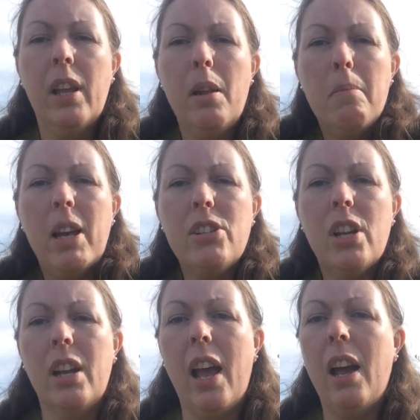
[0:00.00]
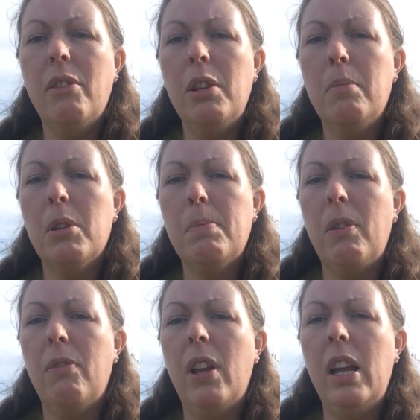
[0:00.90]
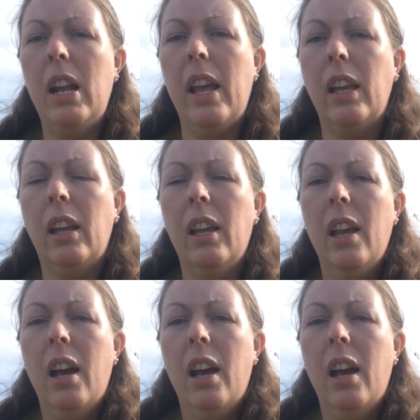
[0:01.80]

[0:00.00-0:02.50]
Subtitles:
Imagine how you must be feeling.